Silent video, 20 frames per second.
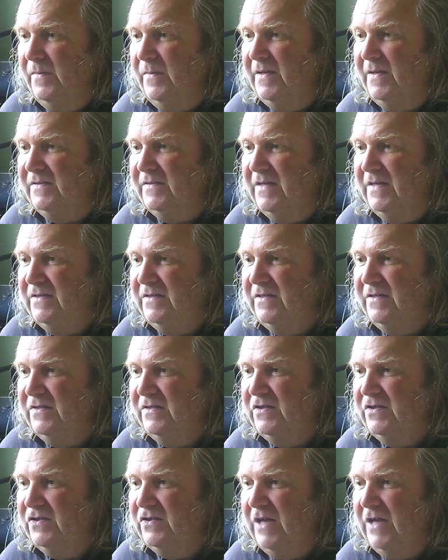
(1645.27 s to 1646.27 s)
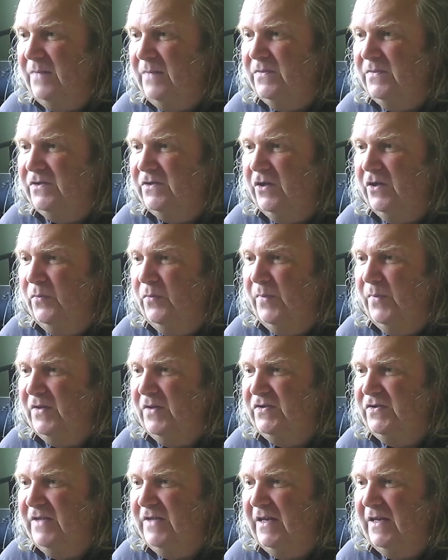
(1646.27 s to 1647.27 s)
Dominic says it's a shame the
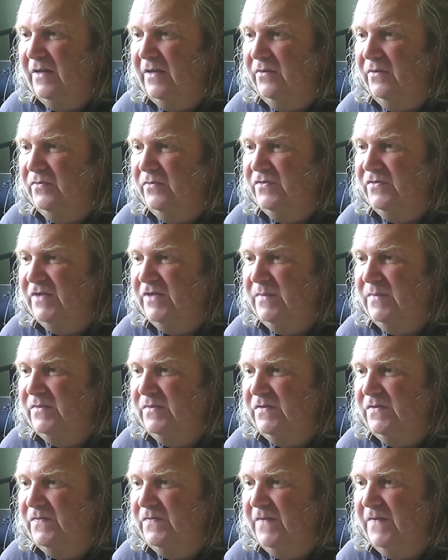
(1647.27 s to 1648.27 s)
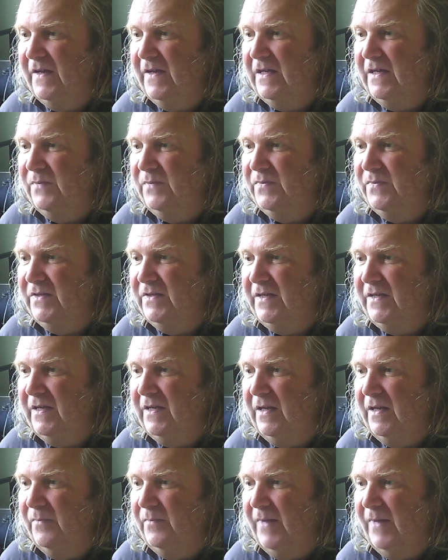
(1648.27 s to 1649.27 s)
topaz yellow seems to fade
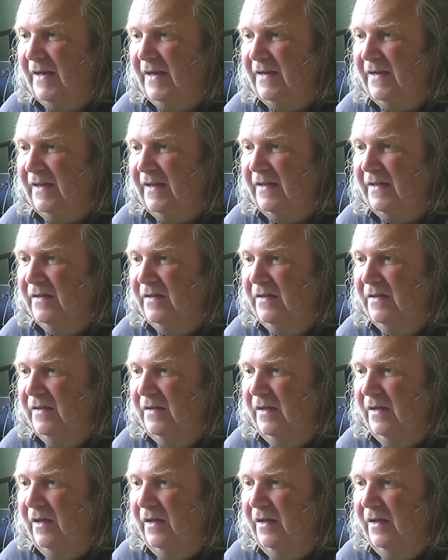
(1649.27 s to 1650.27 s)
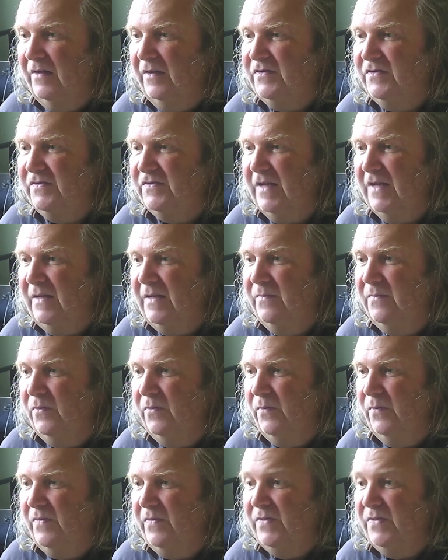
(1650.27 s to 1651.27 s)
particularly badly. Uh,
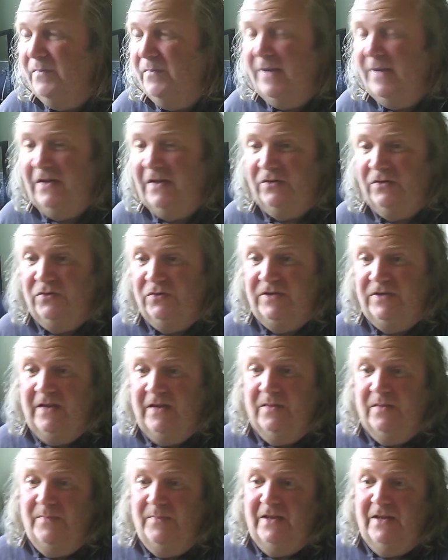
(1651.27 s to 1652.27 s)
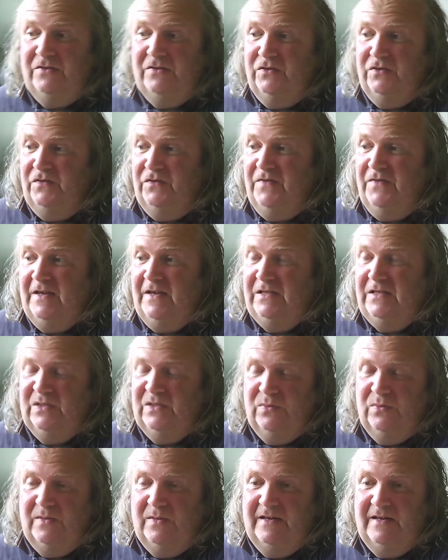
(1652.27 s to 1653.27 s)
same with the bezels. Yeah, the bezels
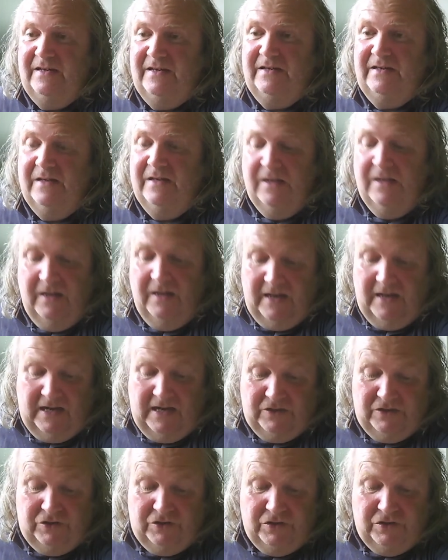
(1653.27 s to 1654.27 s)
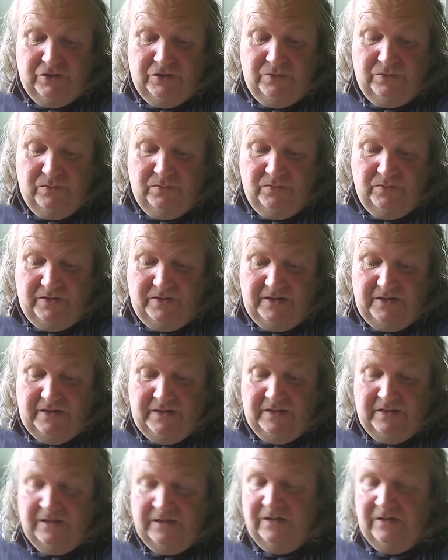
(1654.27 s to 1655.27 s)
fade to white, as do
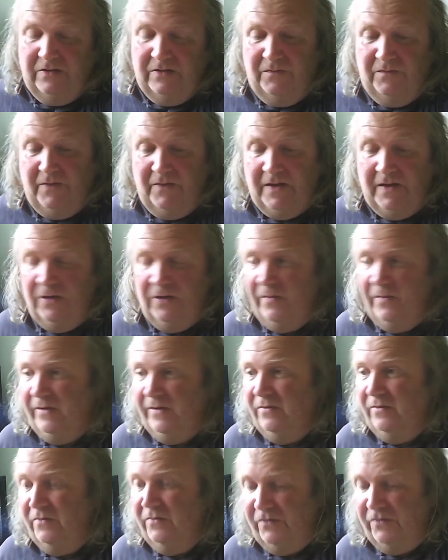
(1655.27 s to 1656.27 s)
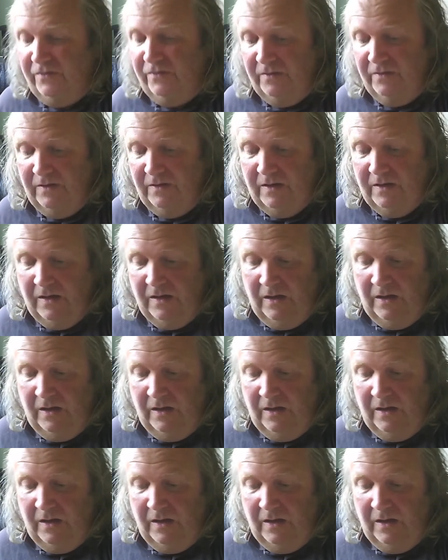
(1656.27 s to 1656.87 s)
the uh, the finger wheels.